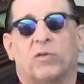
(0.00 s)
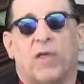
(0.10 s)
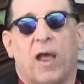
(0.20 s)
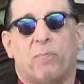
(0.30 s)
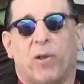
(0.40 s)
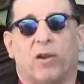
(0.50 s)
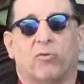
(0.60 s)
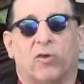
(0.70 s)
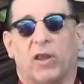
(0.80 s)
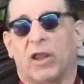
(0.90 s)
that
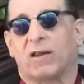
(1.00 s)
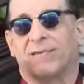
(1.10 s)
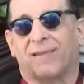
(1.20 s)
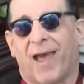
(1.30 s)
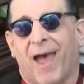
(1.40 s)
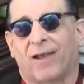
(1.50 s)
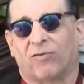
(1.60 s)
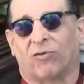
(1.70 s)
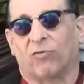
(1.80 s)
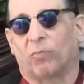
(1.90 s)
penalty in
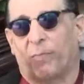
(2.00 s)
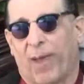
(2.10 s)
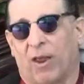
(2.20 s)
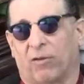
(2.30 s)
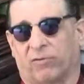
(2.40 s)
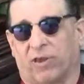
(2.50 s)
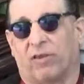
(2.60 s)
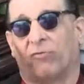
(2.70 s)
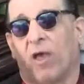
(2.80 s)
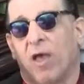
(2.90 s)
penalty